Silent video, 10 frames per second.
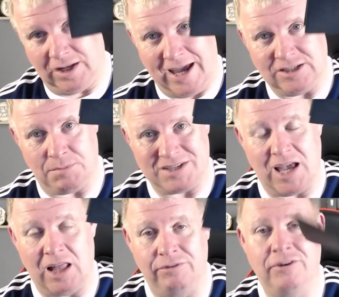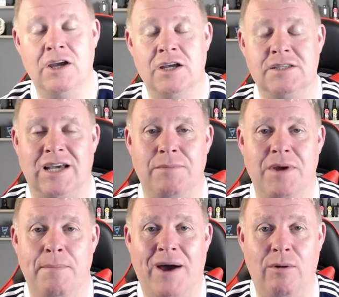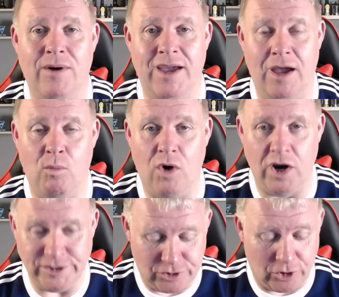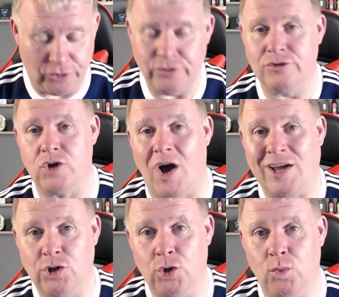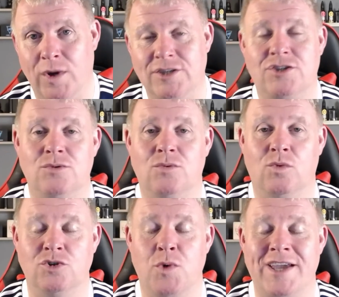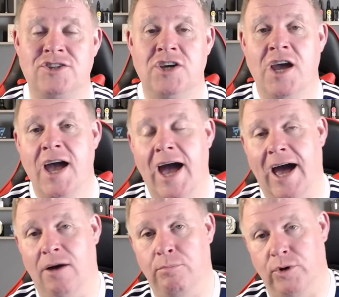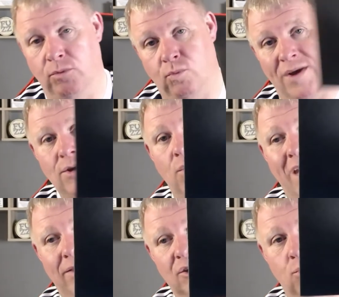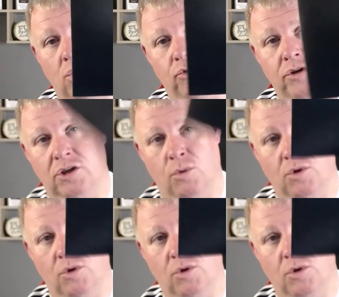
letter to myself telling me about it and what he'd done. So I knew which was which. Um, but when you get this one, you